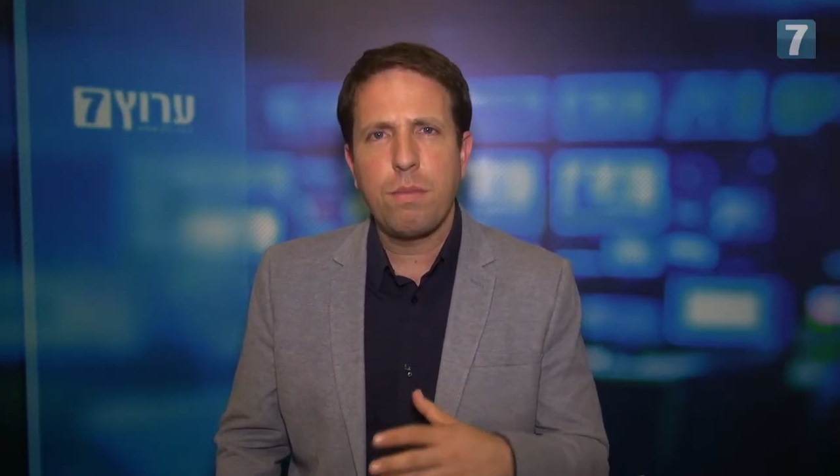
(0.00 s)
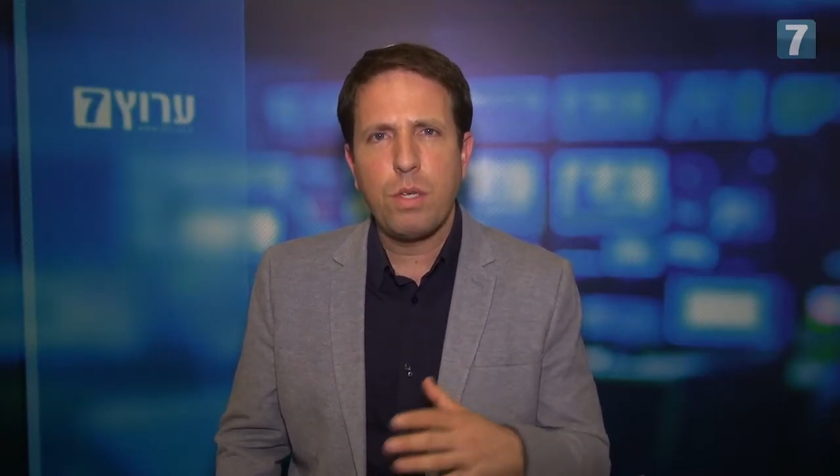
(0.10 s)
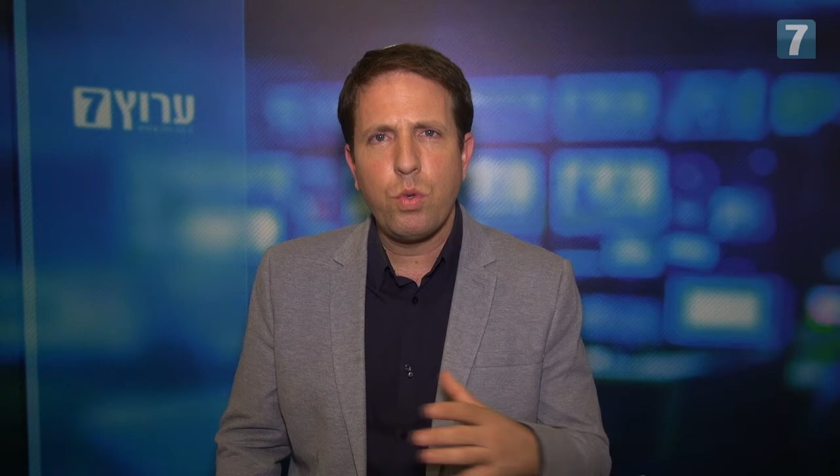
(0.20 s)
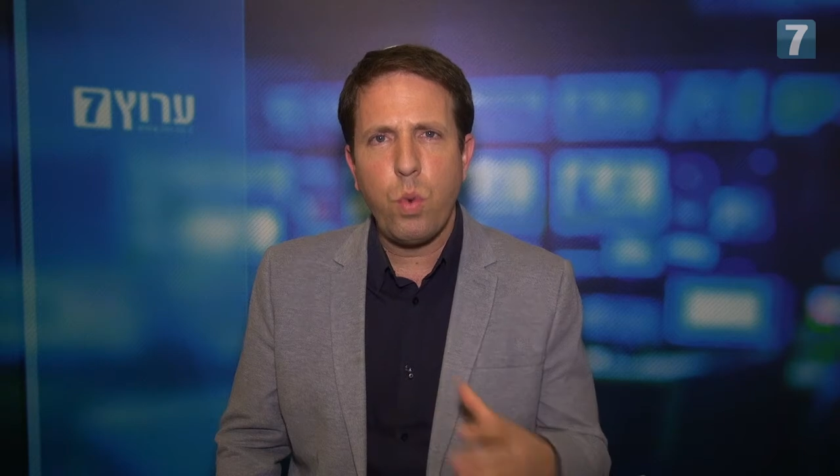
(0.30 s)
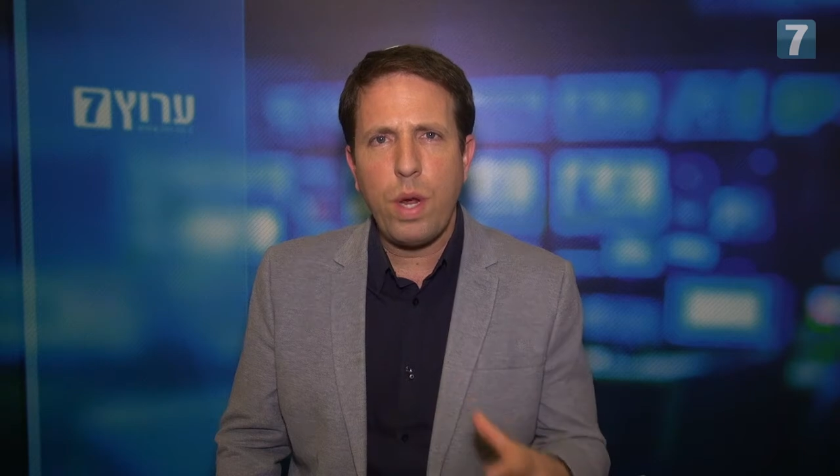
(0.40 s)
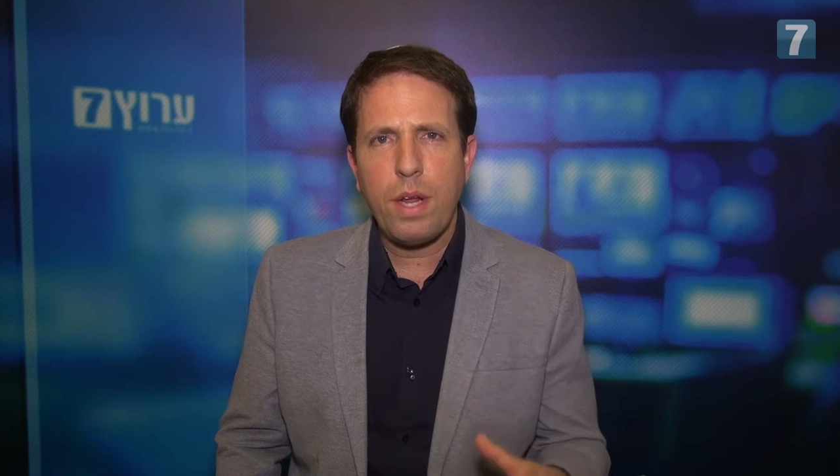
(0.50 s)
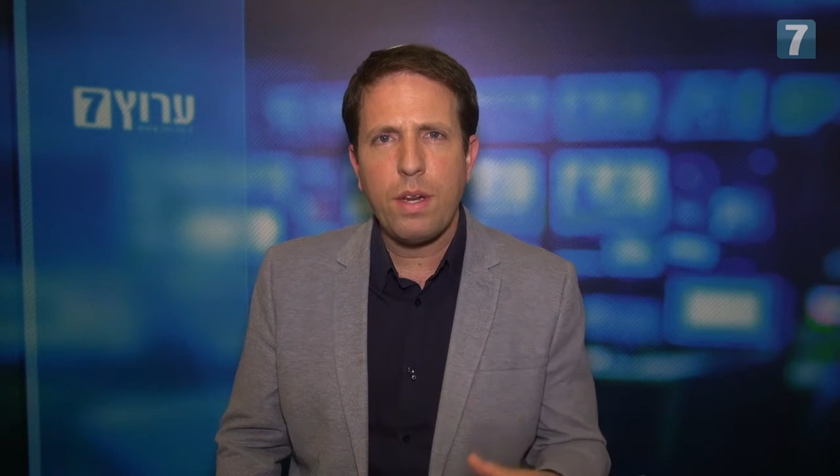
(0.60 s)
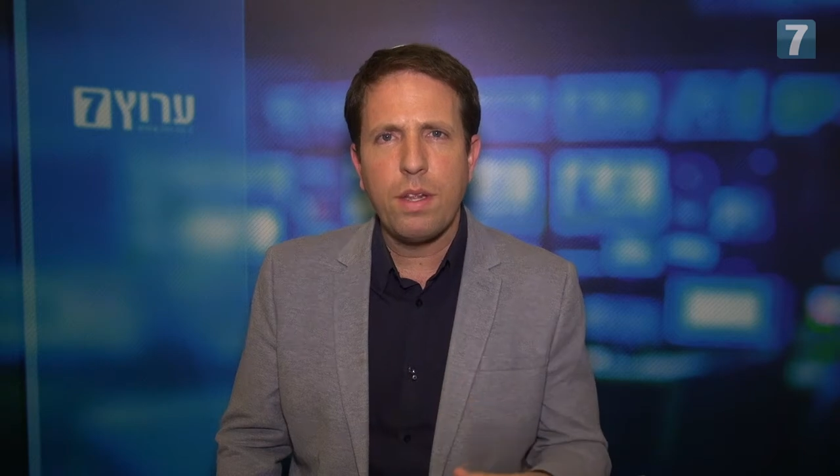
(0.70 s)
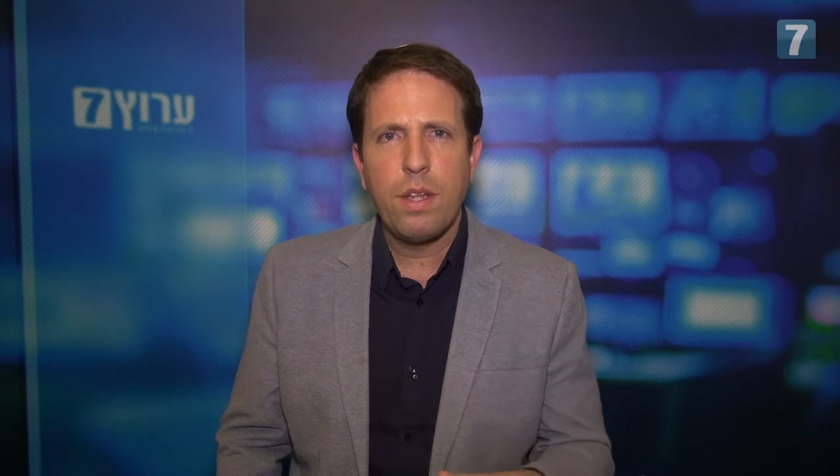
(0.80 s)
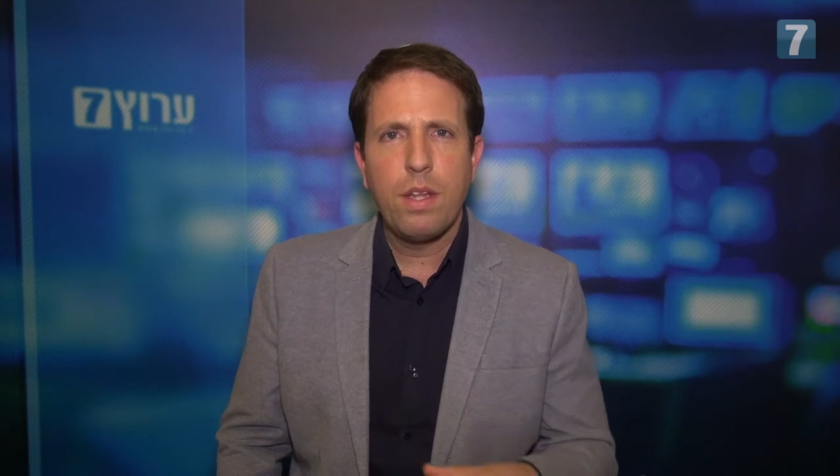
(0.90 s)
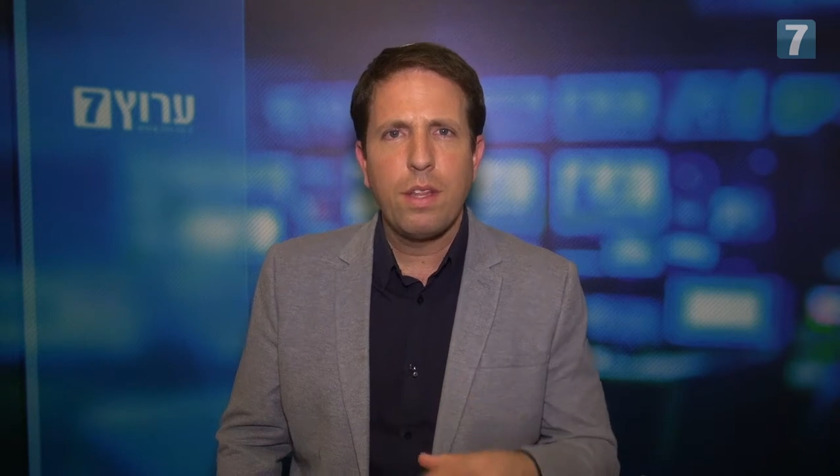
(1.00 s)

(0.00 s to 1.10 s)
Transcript: between